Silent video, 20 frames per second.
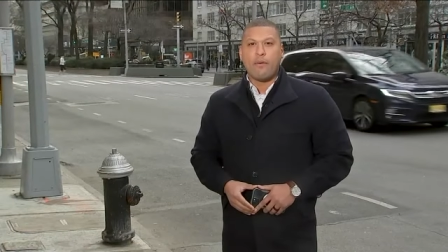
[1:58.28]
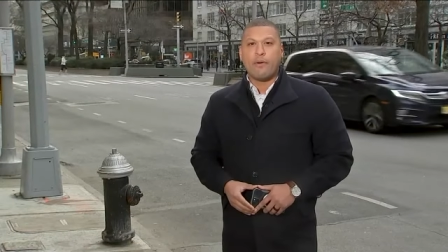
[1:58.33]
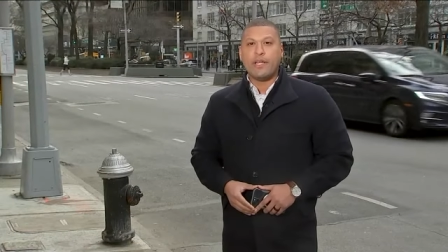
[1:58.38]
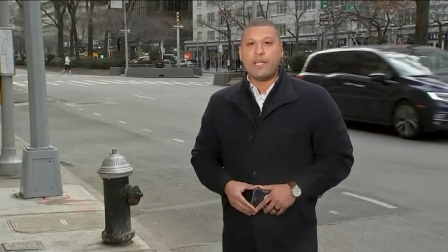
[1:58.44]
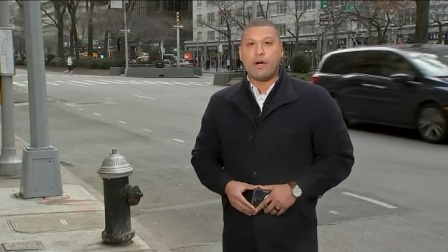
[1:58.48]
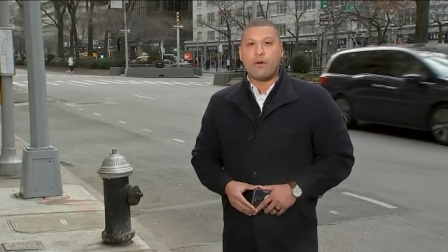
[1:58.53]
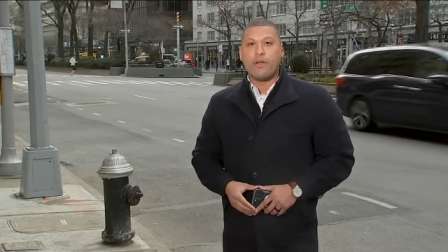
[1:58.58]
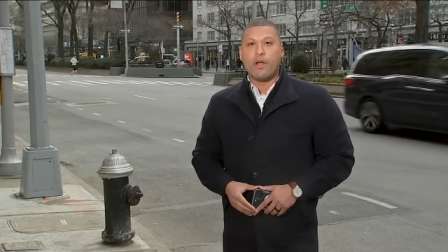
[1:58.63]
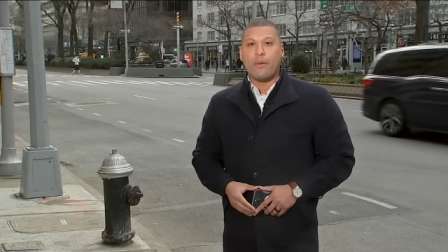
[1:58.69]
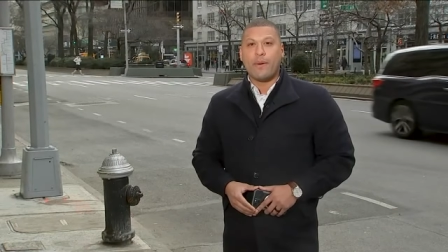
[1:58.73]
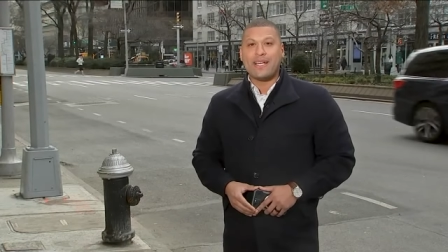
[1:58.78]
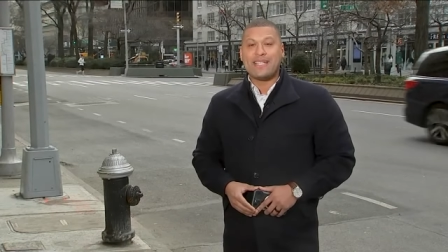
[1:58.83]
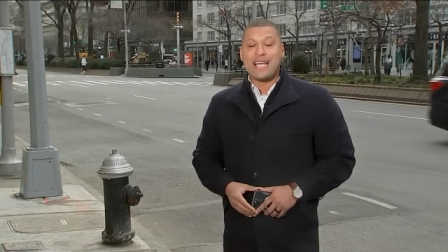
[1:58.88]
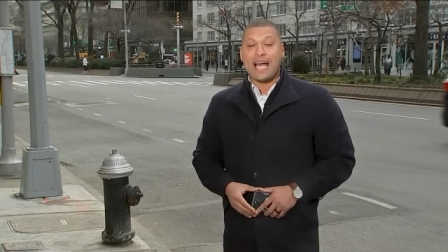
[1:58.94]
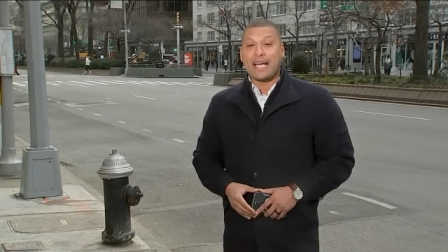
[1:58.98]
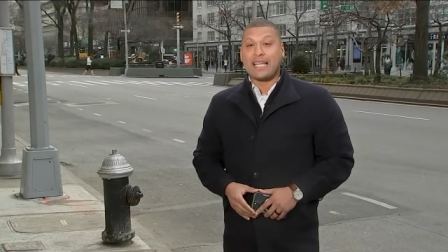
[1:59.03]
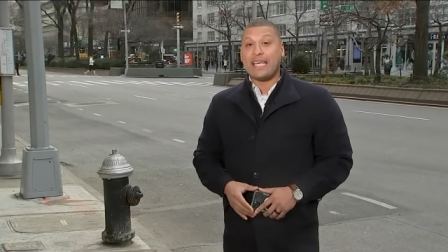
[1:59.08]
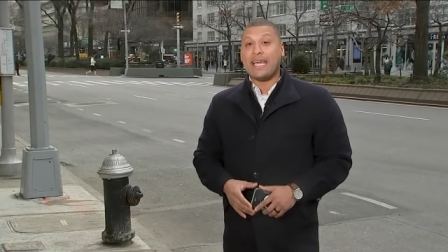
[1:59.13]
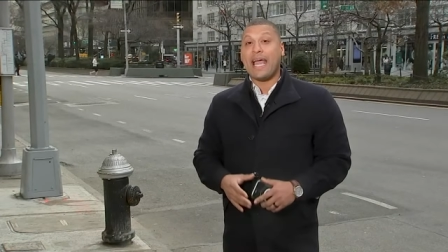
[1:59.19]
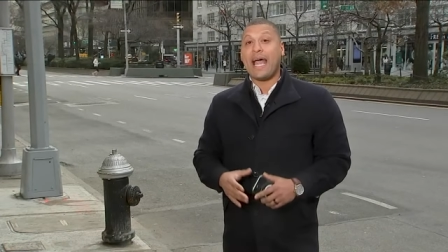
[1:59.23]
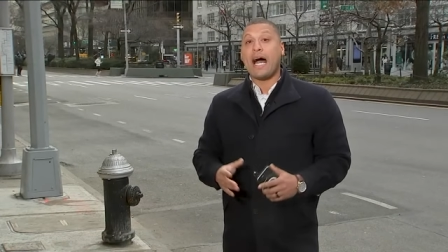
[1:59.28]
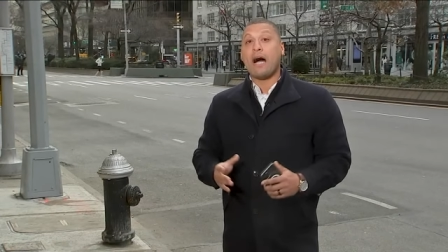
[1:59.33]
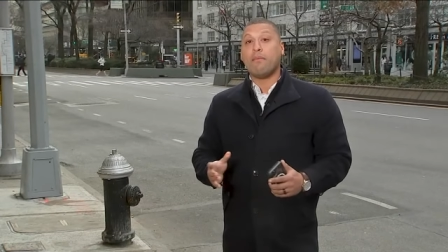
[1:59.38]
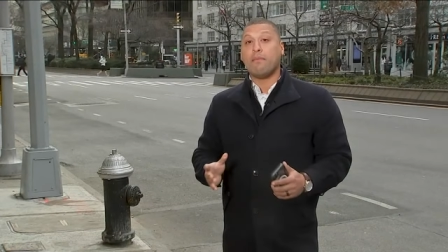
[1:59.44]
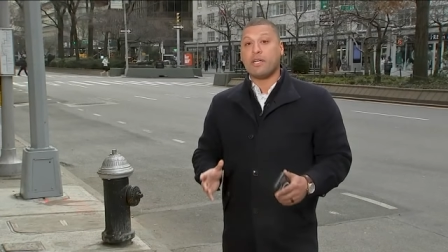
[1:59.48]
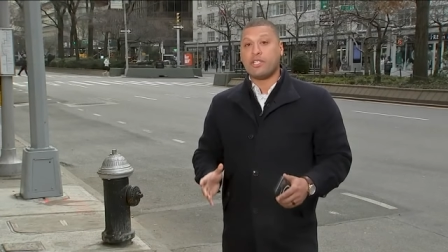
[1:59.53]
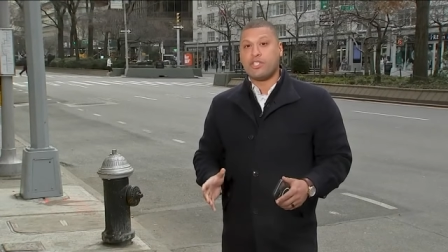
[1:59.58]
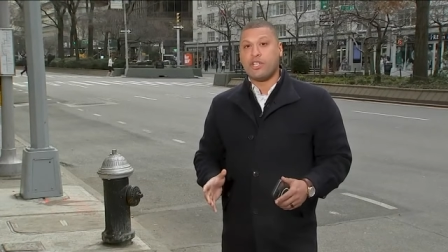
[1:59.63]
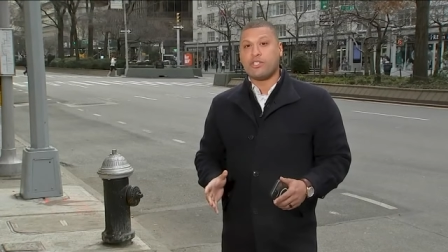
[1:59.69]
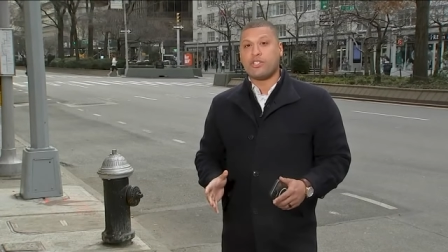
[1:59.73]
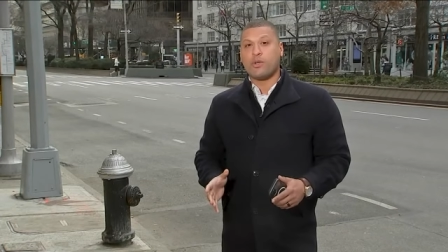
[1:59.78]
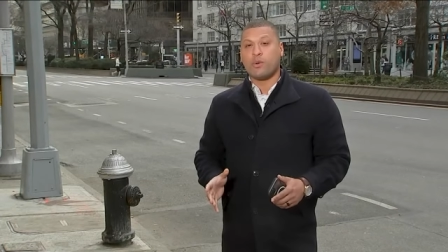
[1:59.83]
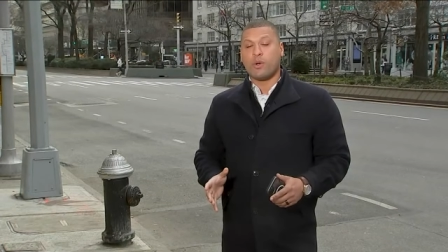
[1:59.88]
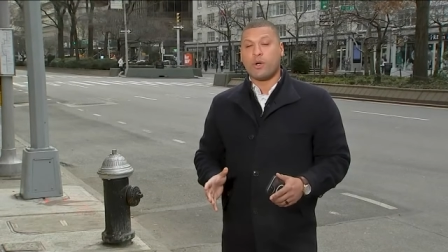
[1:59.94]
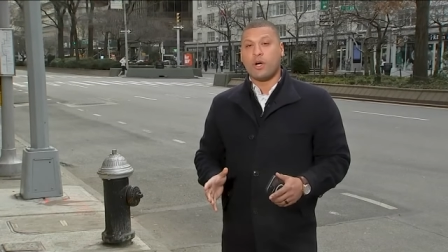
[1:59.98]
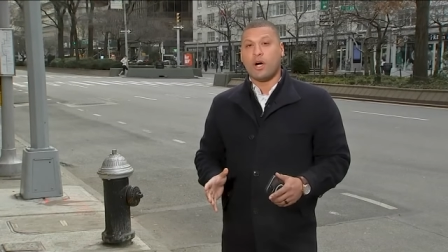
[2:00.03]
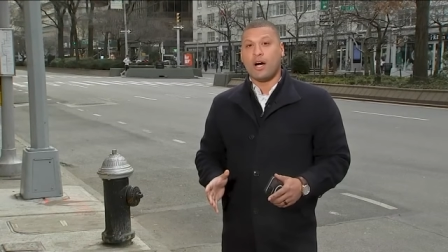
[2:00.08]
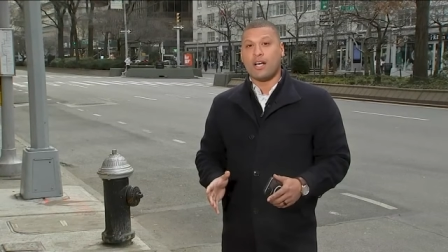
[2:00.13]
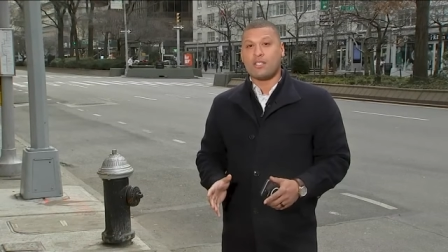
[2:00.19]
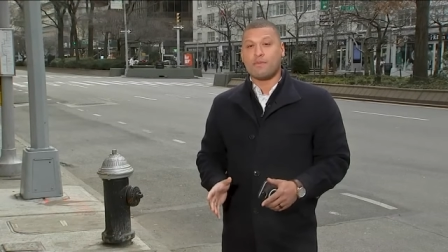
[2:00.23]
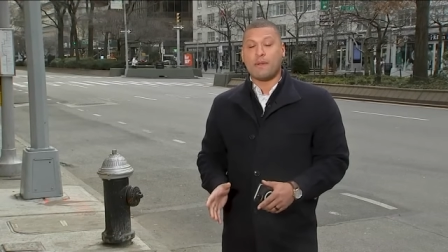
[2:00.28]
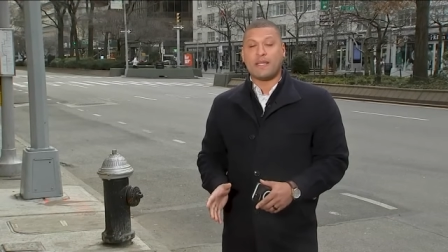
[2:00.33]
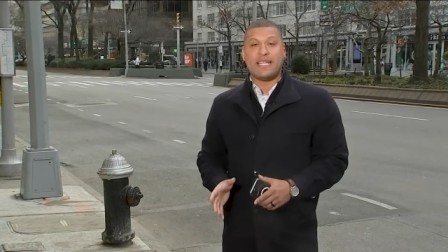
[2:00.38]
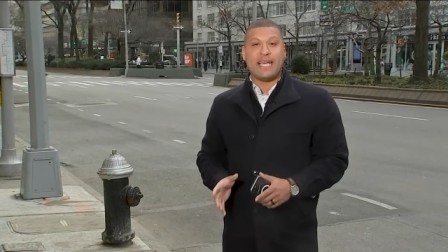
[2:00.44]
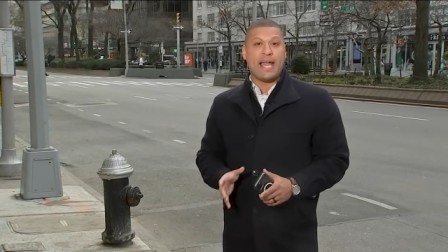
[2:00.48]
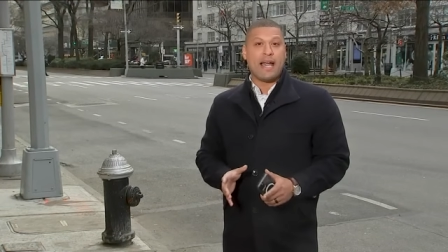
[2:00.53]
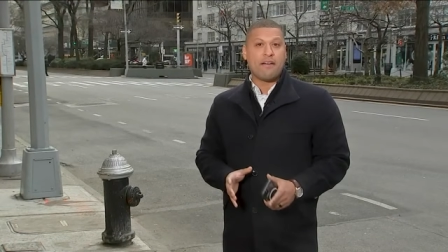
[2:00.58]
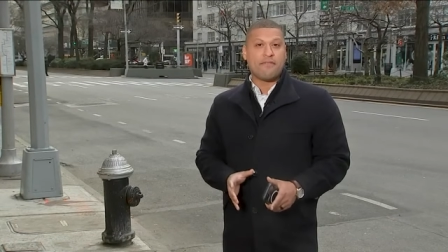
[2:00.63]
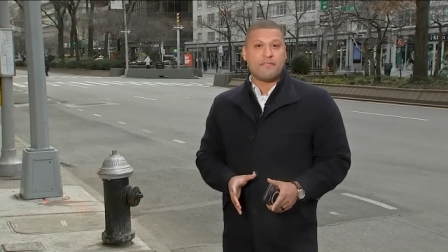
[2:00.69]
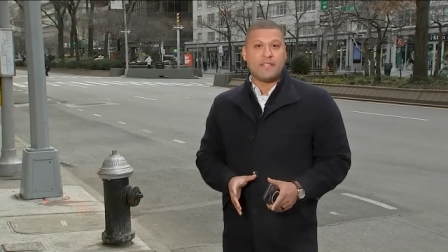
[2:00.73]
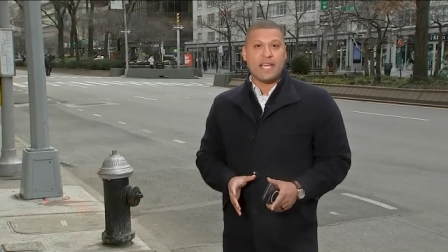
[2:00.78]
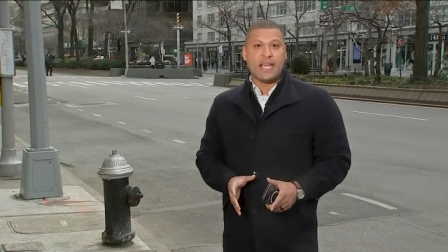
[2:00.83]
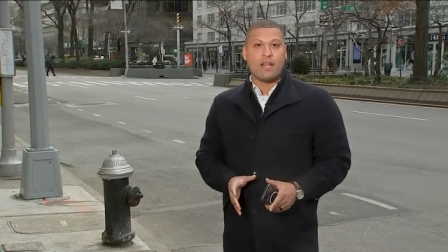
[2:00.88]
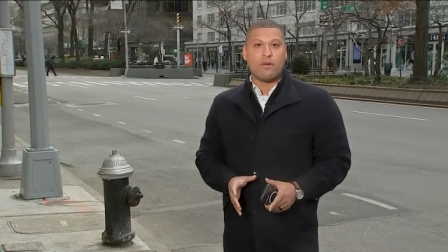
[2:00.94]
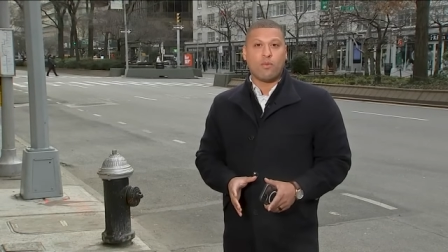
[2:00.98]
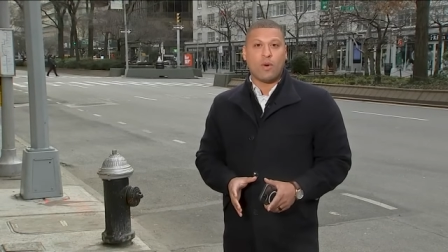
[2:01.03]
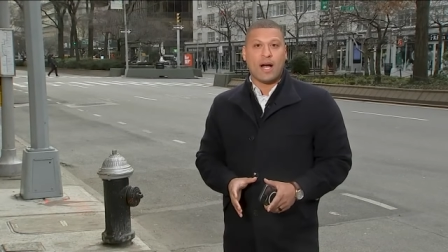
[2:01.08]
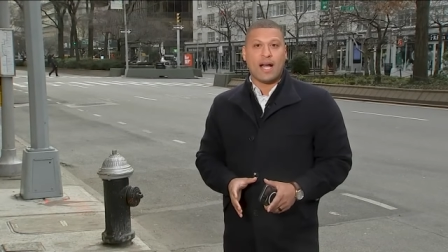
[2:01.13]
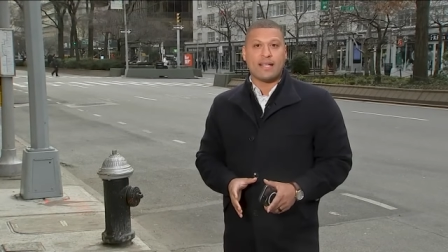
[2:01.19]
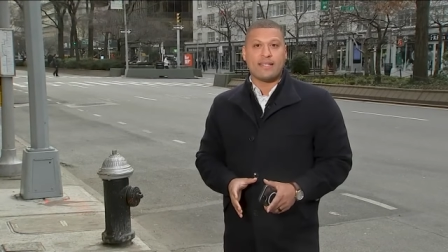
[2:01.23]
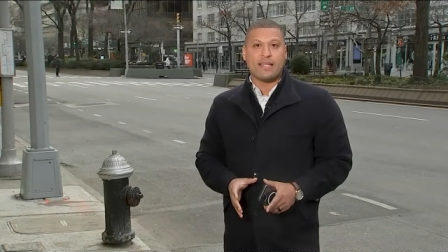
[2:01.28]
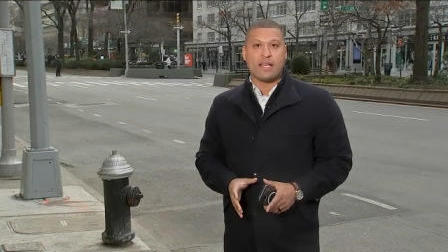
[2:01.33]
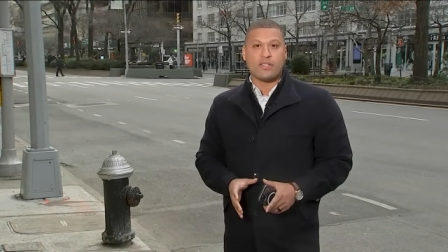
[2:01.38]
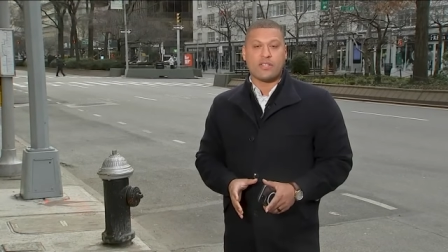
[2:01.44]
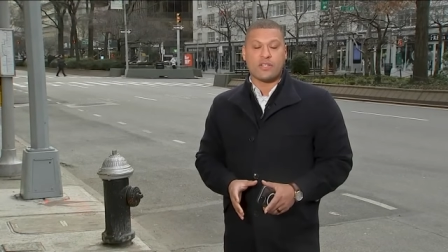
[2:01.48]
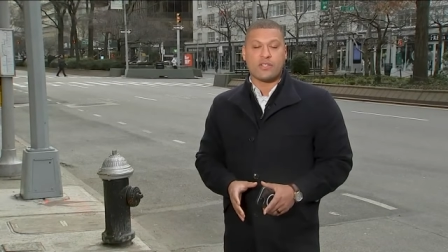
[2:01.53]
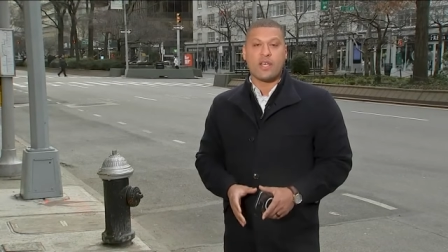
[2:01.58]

now, we don't know exactly how much this will cost, but the FDNY tells